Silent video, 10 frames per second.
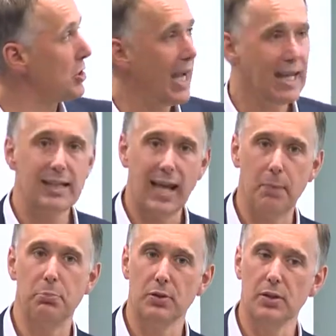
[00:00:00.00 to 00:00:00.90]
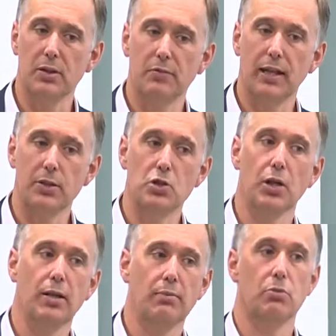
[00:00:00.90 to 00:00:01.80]
hadn't happened in the value
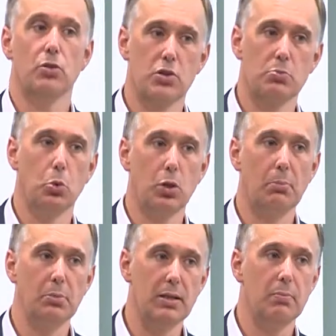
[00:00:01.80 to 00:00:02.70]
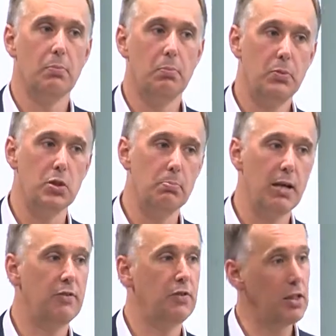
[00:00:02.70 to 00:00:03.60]
chain, the small company didn't
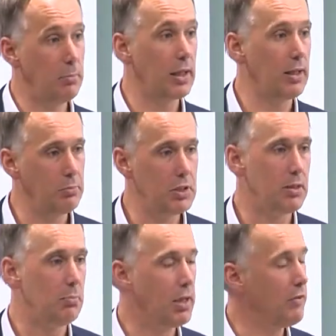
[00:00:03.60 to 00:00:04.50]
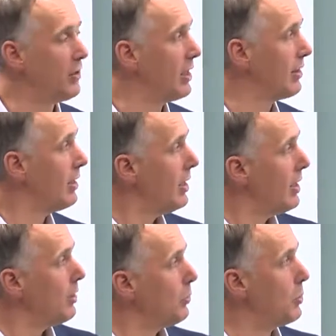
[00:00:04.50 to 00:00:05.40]
benefit, the bigger company didn't benefit. And
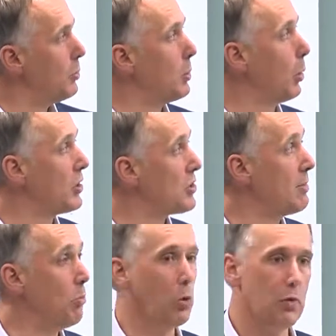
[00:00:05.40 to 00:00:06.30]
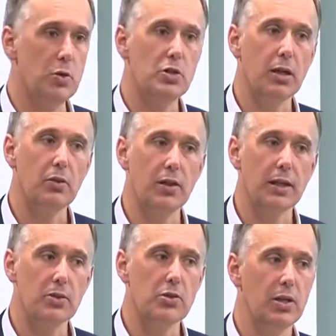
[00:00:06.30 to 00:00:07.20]
we want to see more of those kind of
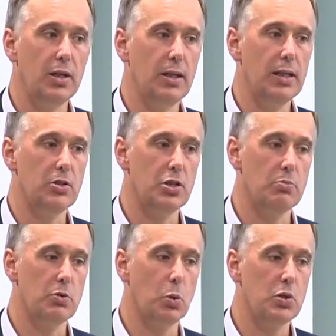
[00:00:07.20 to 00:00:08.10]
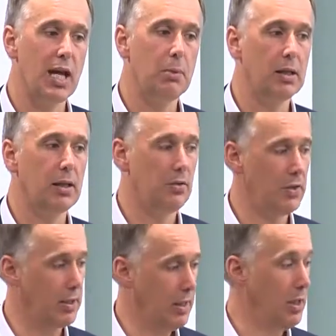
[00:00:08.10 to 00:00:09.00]
things in terms of what's happening. And I
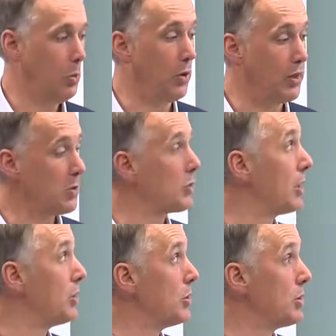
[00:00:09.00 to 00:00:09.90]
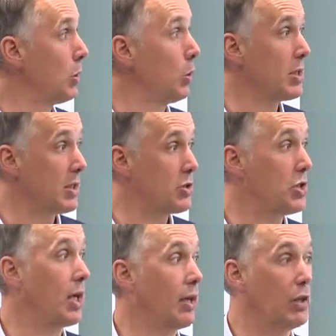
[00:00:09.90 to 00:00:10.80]
think one of the things we're trying to do at Deloitte is
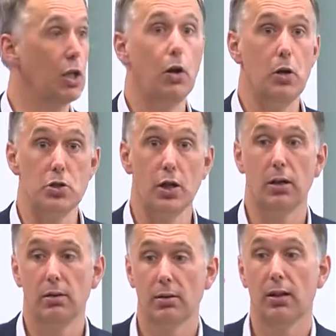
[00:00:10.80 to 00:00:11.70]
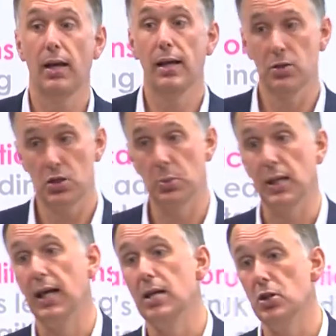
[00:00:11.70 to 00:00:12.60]
actually kind of encourage our clients to
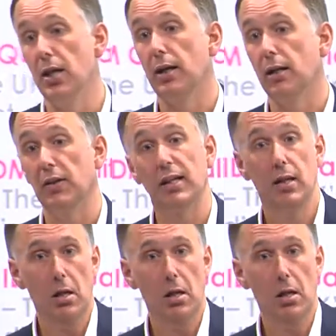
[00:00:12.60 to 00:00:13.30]
engage in that kind of thing,